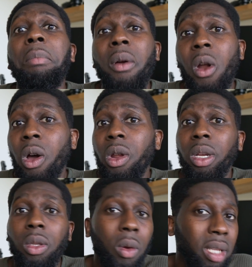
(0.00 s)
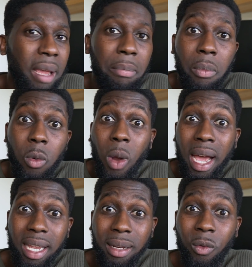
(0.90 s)
product or their
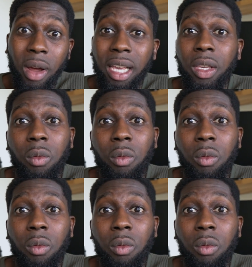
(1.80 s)
brand, right?